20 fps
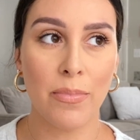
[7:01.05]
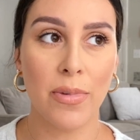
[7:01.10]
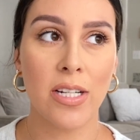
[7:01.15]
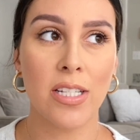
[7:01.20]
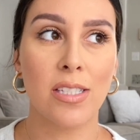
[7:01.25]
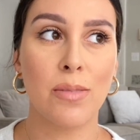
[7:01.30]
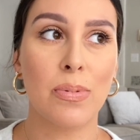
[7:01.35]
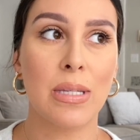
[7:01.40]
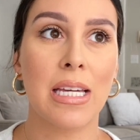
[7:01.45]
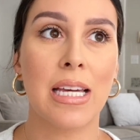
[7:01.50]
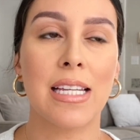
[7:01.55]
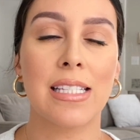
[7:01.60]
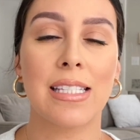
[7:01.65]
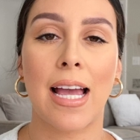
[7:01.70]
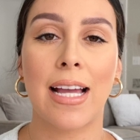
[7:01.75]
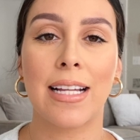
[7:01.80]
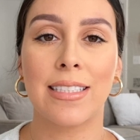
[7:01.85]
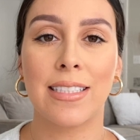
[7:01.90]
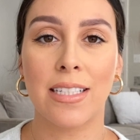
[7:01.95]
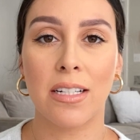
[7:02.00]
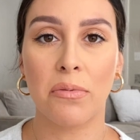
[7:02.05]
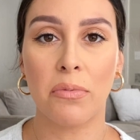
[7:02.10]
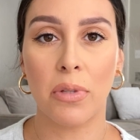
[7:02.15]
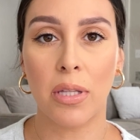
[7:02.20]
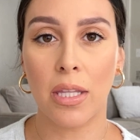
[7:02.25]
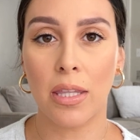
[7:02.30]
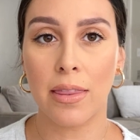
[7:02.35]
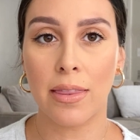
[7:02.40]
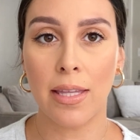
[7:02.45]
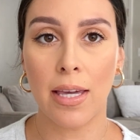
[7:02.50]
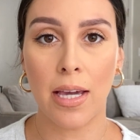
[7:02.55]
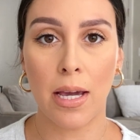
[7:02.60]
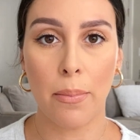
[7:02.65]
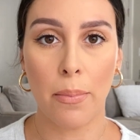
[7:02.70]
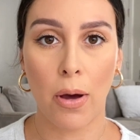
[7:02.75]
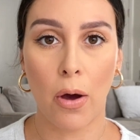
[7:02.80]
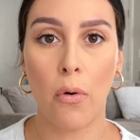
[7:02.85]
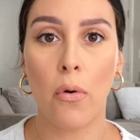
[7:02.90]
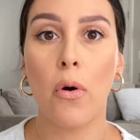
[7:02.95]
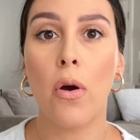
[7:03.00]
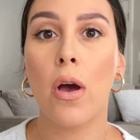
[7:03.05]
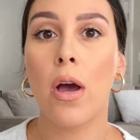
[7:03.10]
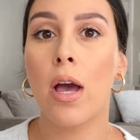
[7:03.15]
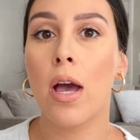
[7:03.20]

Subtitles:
But it's because didn't really think about